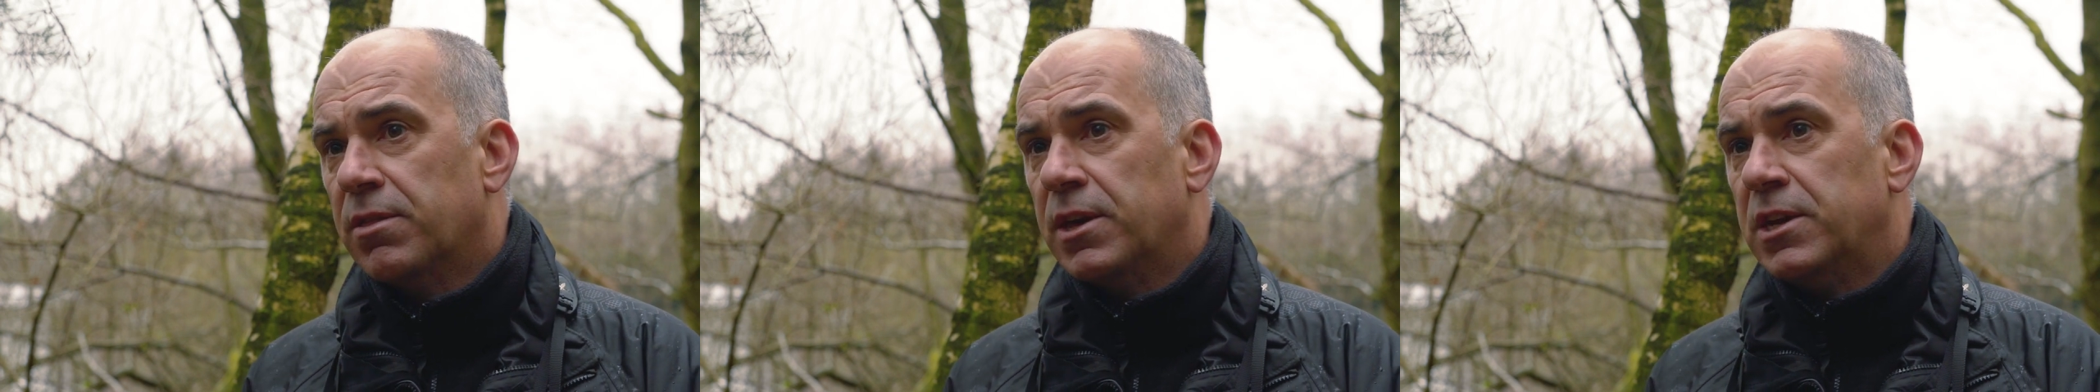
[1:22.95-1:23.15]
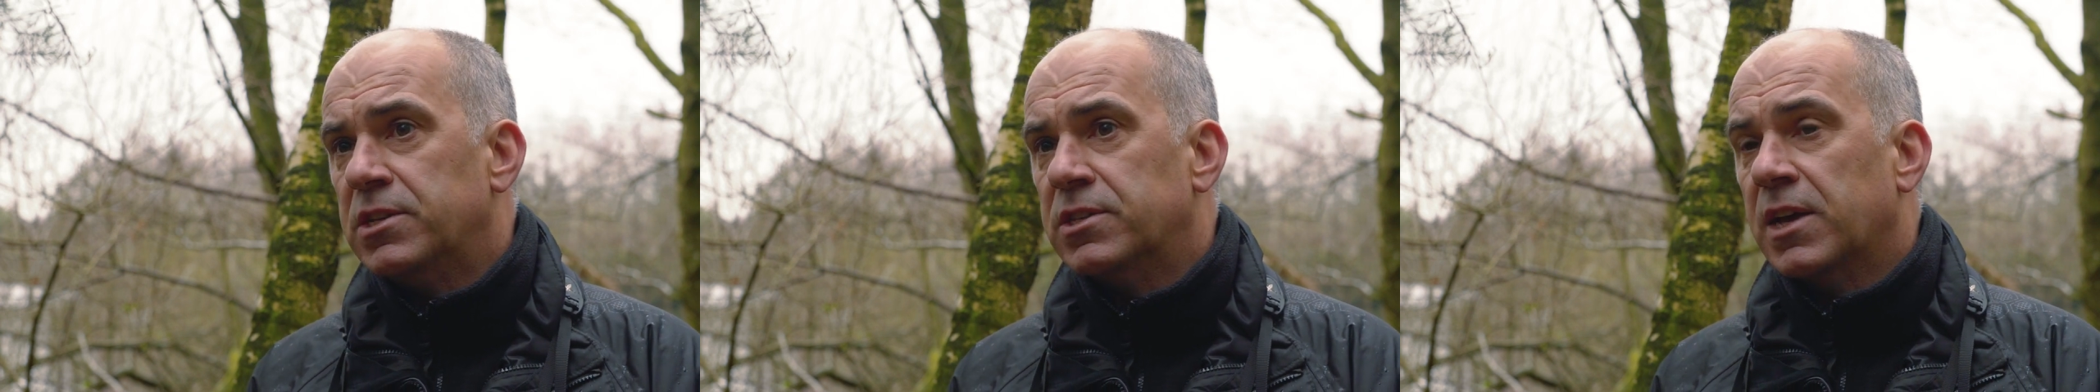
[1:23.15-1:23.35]

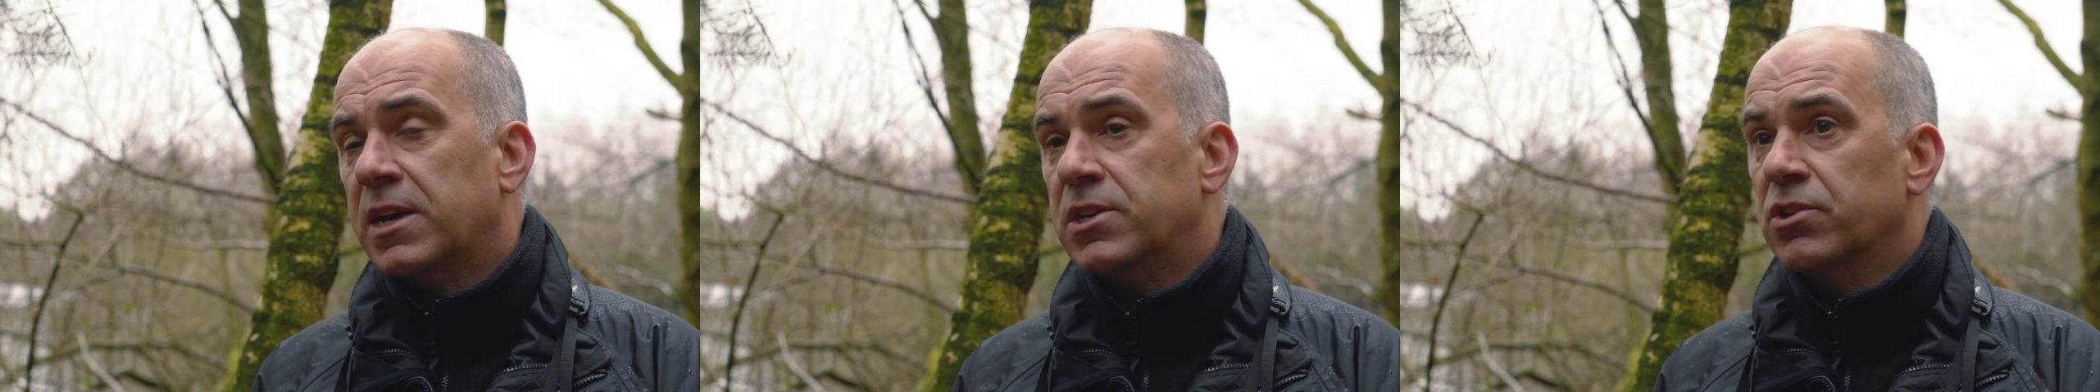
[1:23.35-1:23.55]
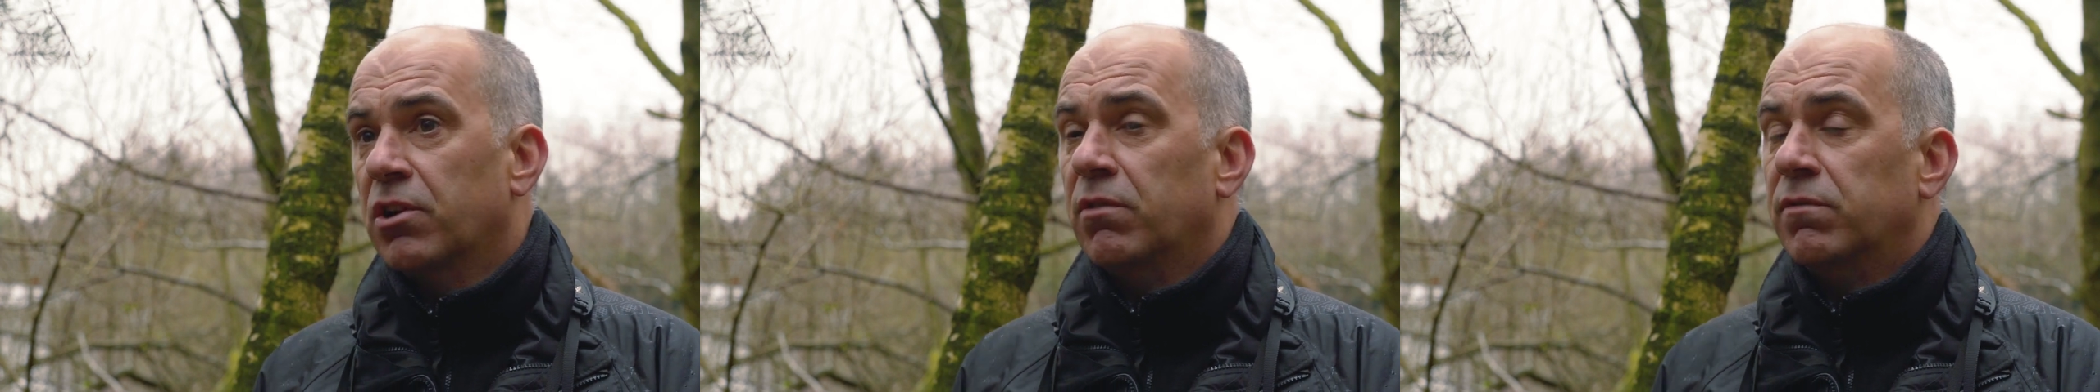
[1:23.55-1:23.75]
these
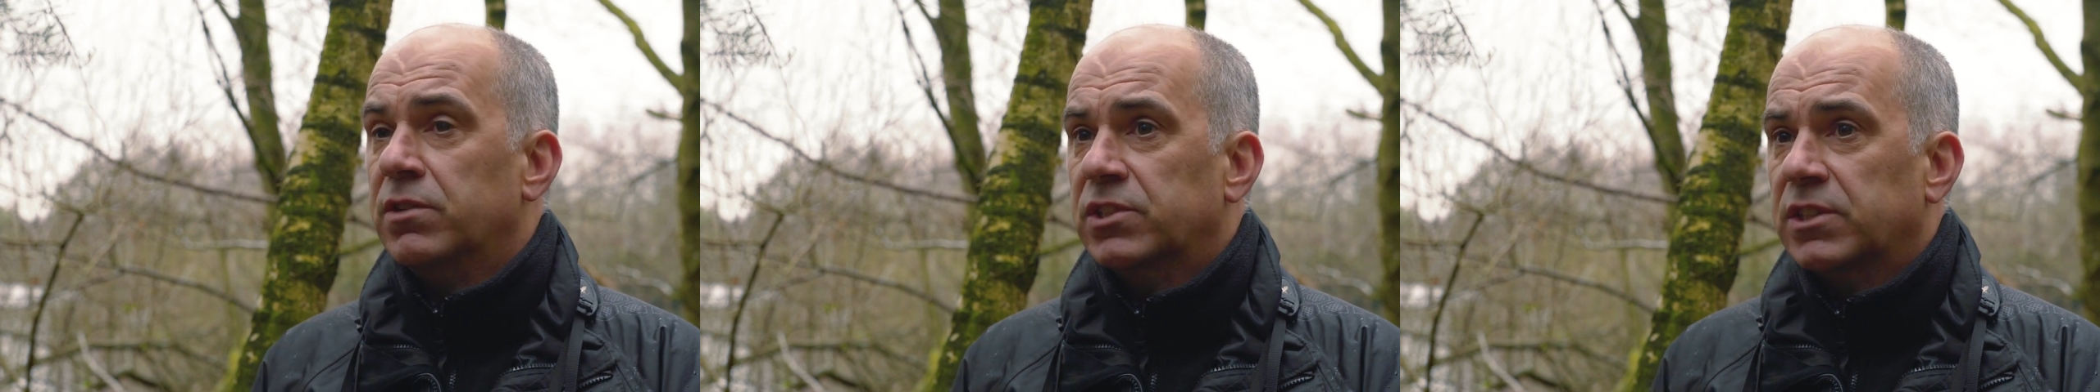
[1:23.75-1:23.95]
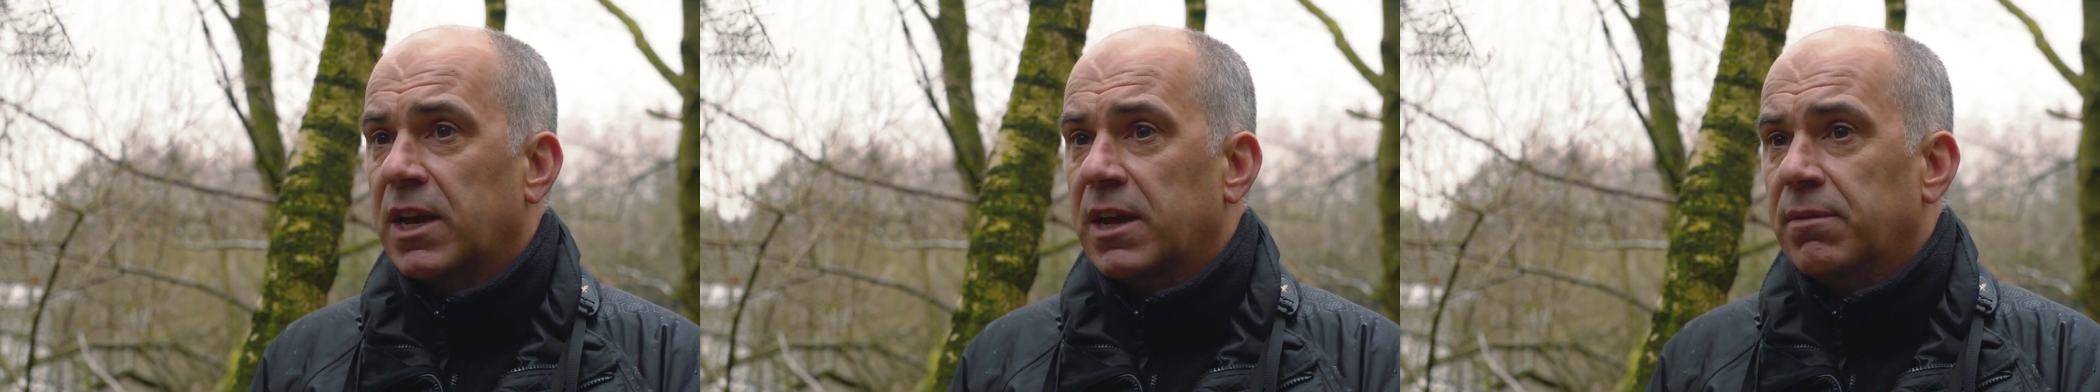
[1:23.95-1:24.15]
days,
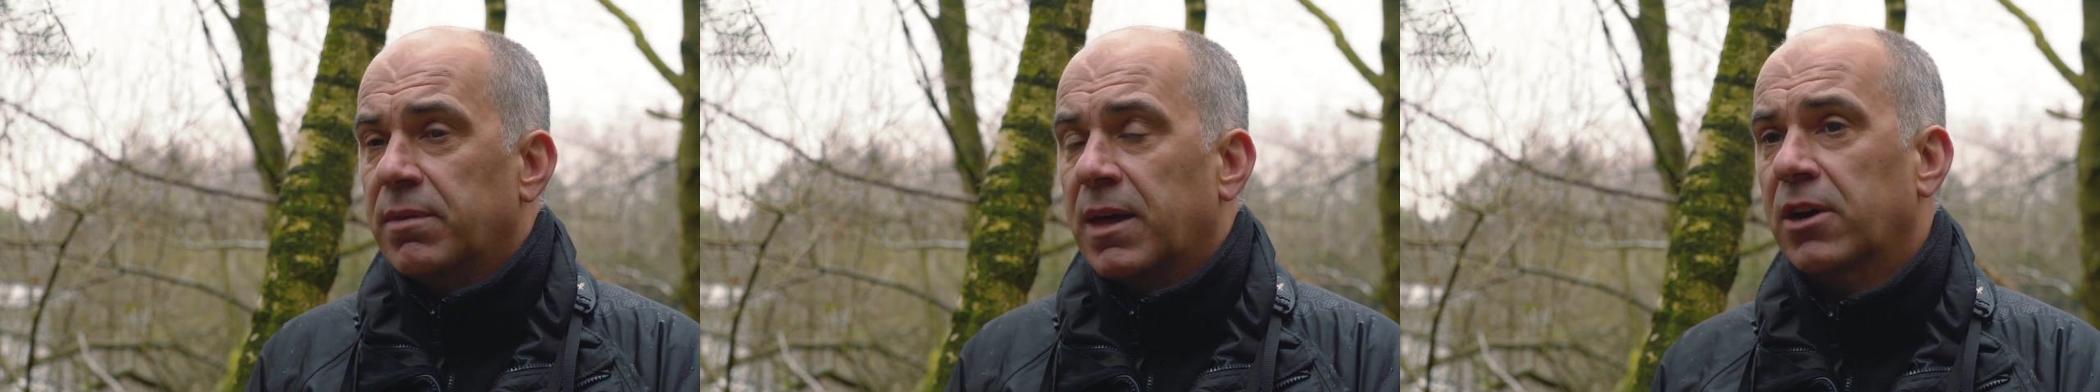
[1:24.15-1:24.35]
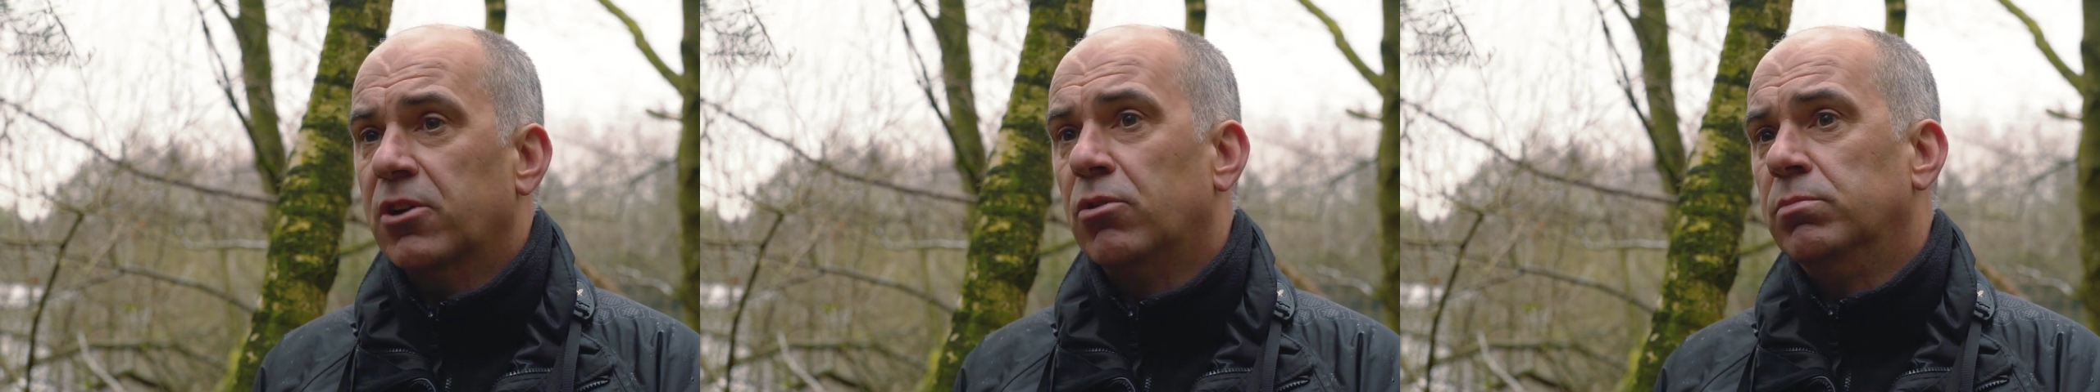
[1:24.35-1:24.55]
obviously,
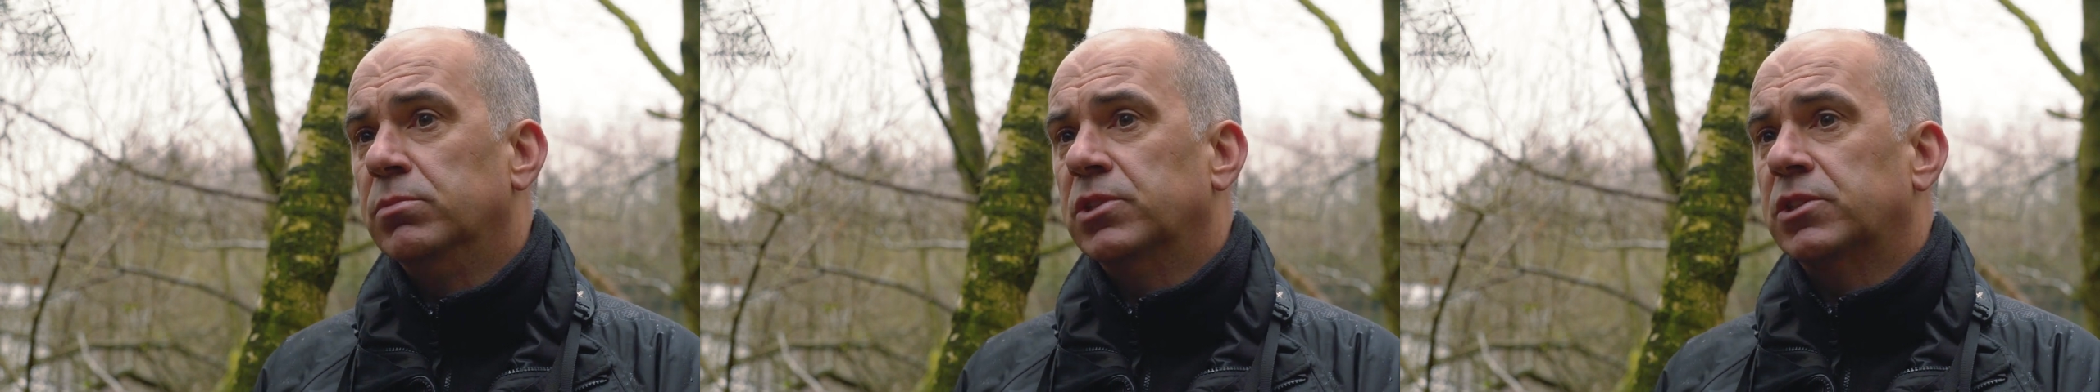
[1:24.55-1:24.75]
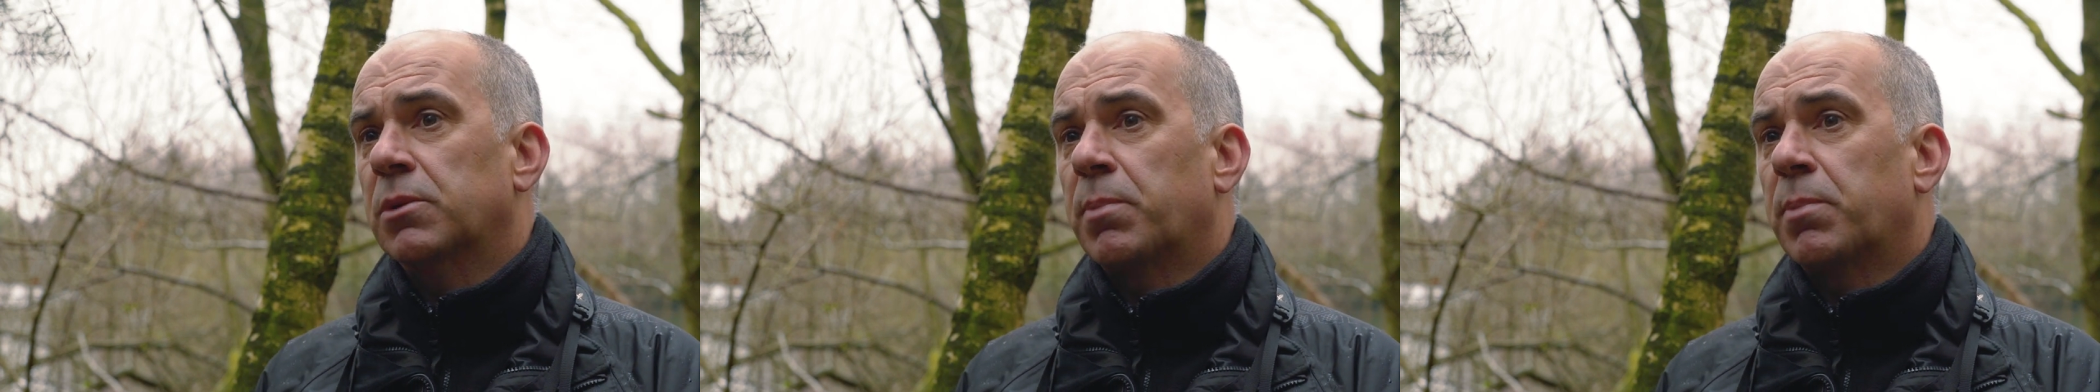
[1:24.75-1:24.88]
that comes